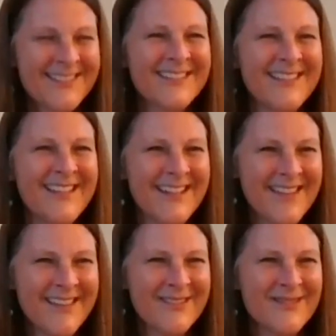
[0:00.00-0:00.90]

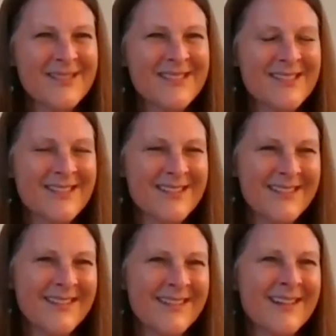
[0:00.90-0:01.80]
there was
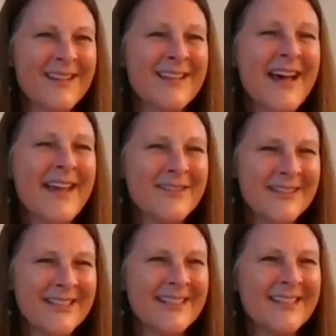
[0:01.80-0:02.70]
a
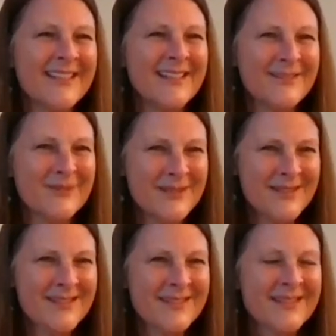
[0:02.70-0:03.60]
gathering, and it was